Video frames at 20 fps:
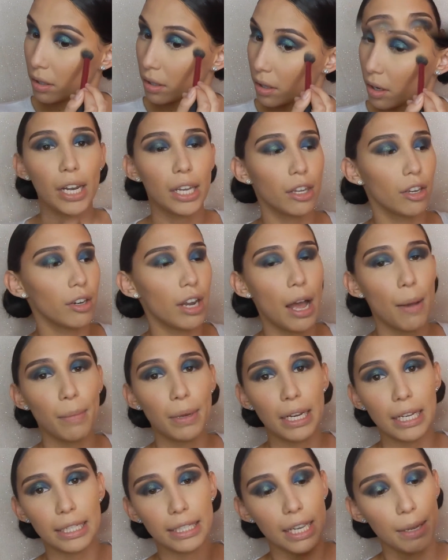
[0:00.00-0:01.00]
Alright, so now I'm
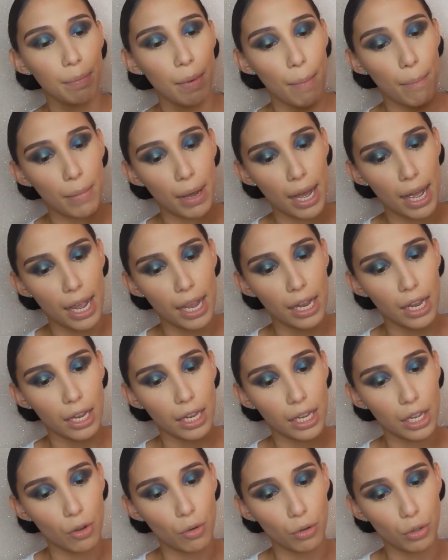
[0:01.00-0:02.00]
going to dip
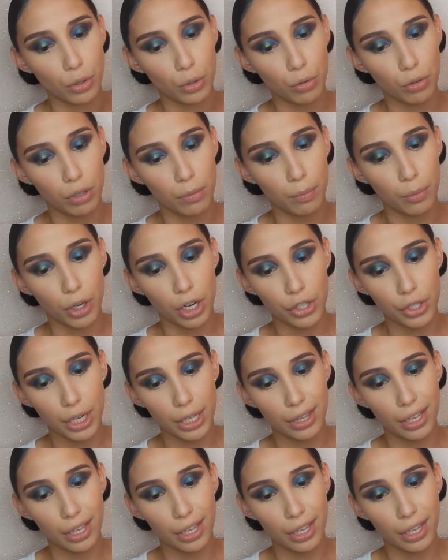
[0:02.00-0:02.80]
my Equal Tools brush.